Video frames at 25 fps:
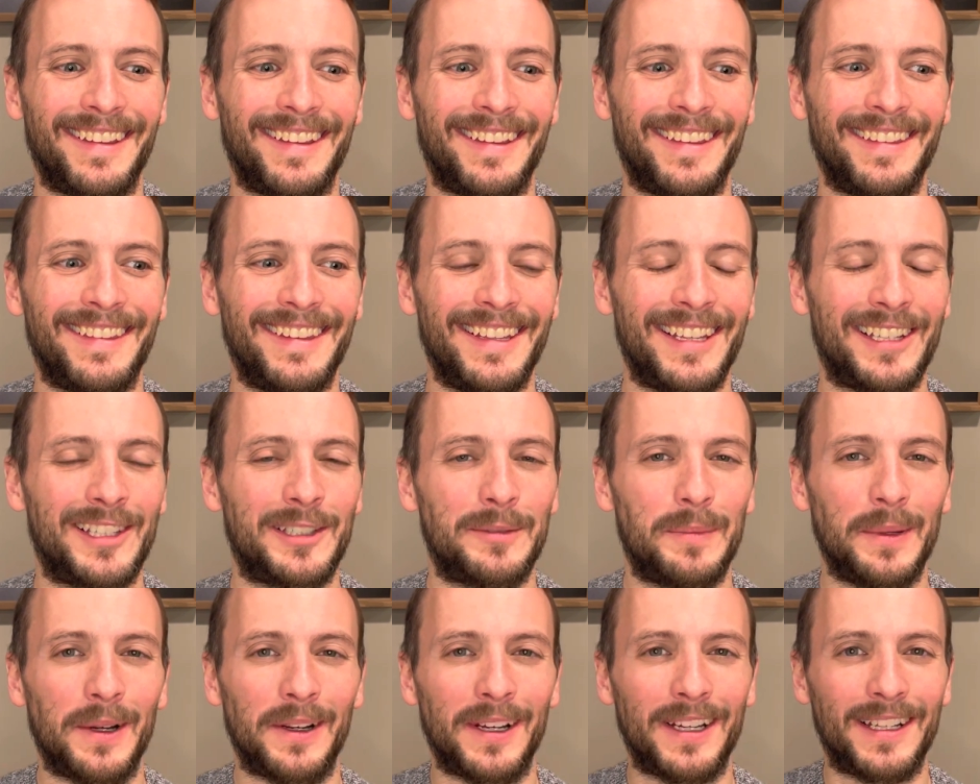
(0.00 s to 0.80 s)
the
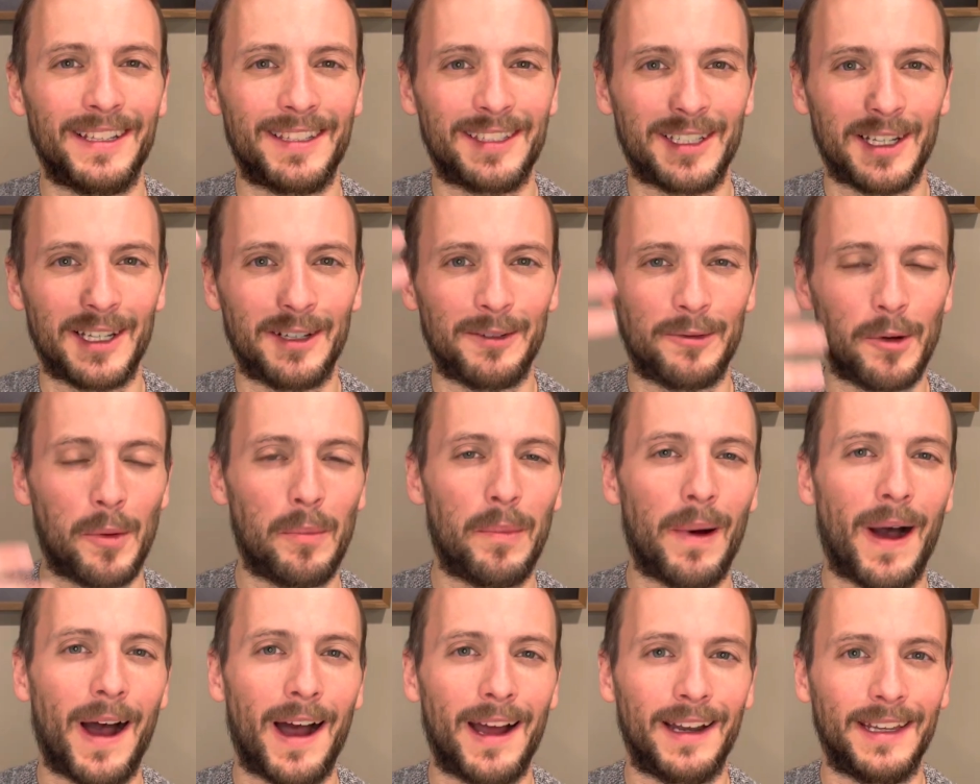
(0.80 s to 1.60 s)
experience of a
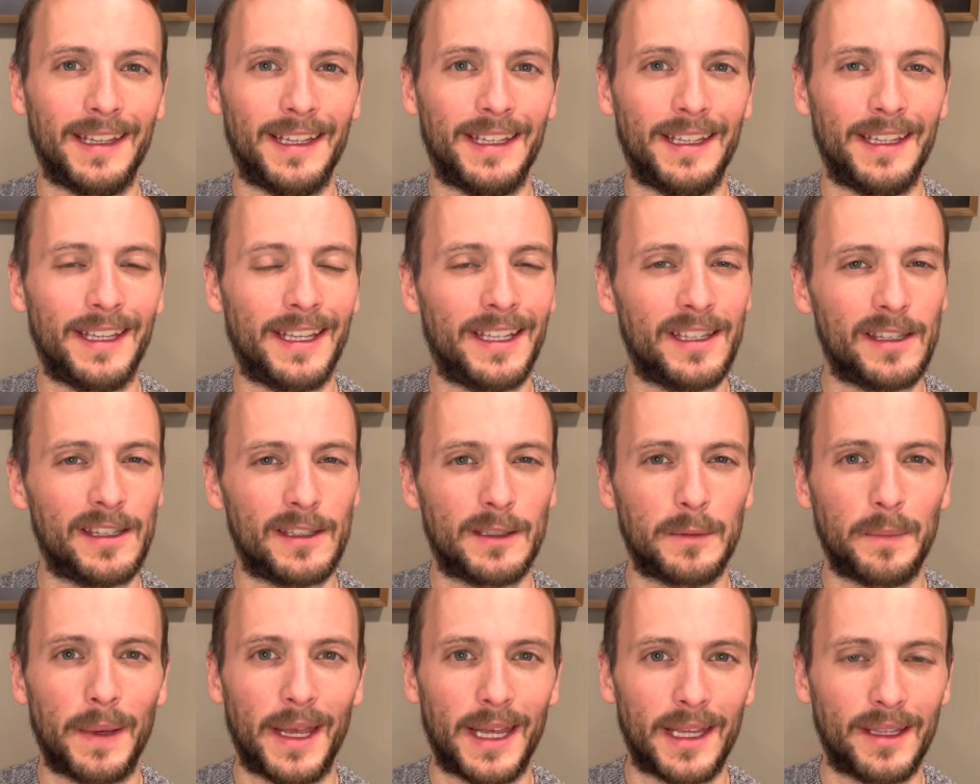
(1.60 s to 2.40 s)
body in
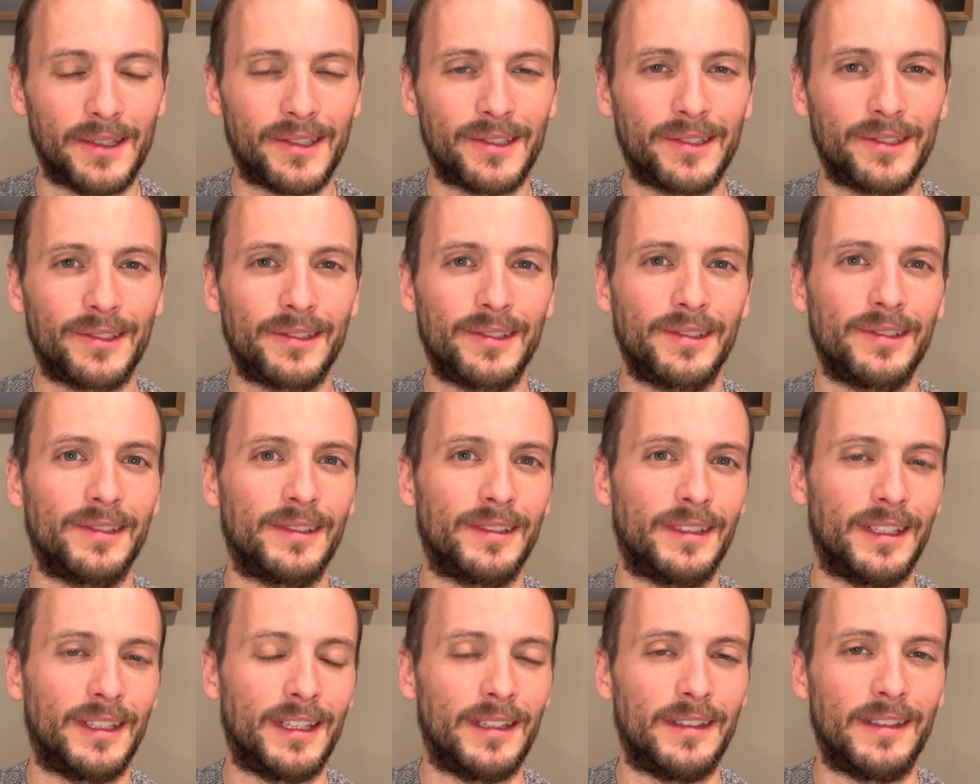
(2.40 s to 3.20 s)
space,
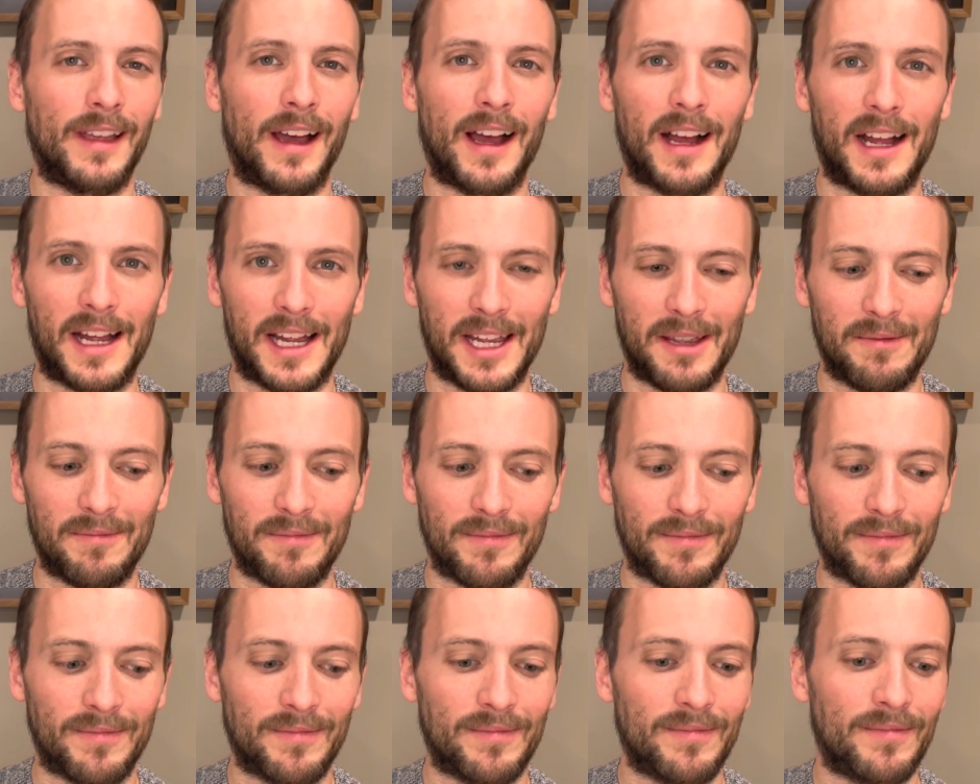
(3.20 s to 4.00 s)
in time,
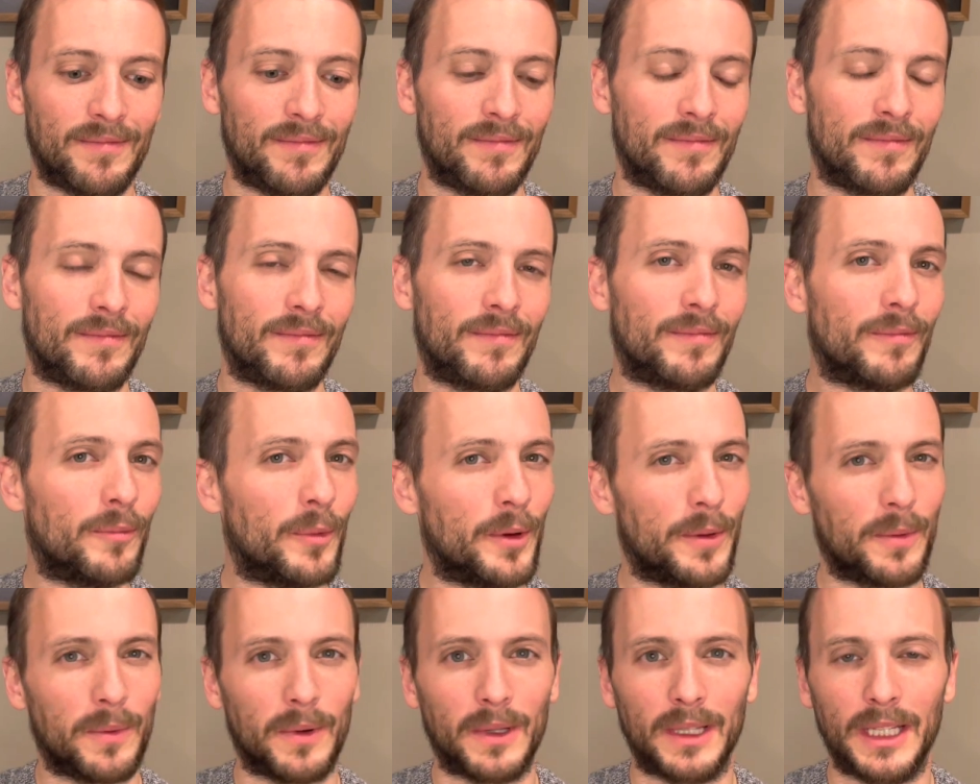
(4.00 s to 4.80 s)

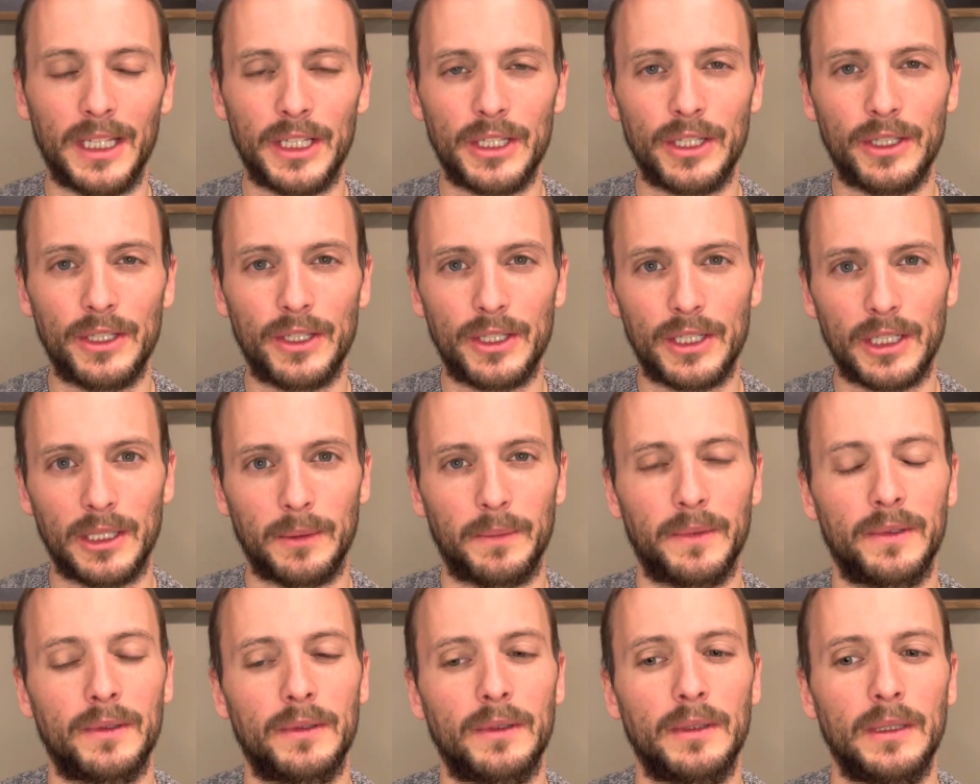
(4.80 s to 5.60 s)
with
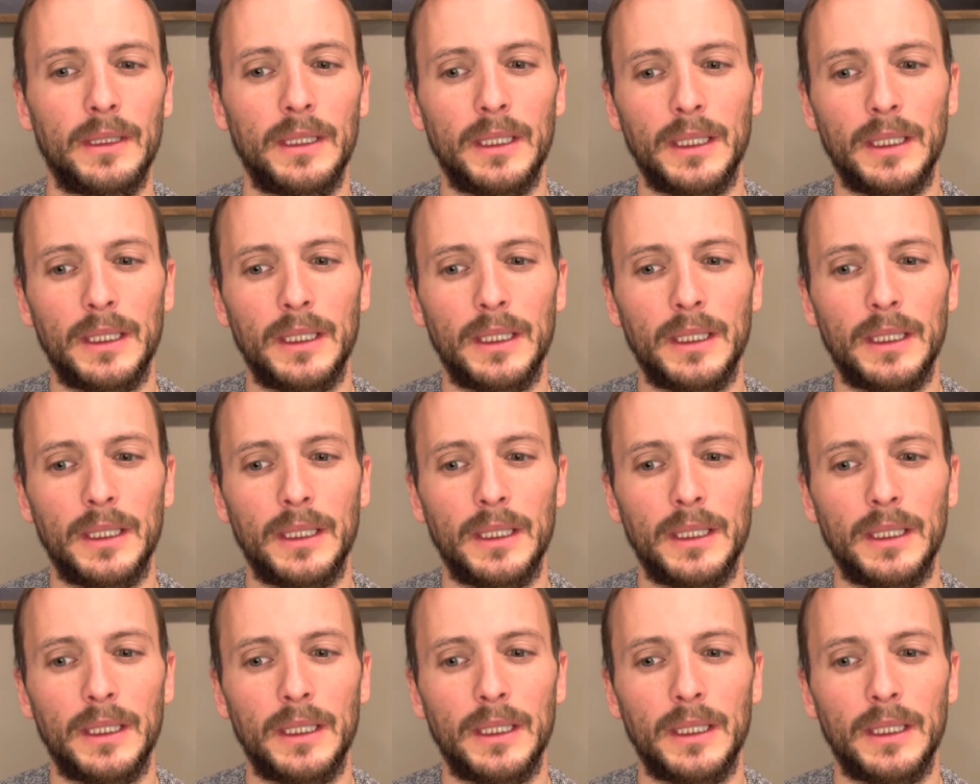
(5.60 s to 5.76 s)
relationships.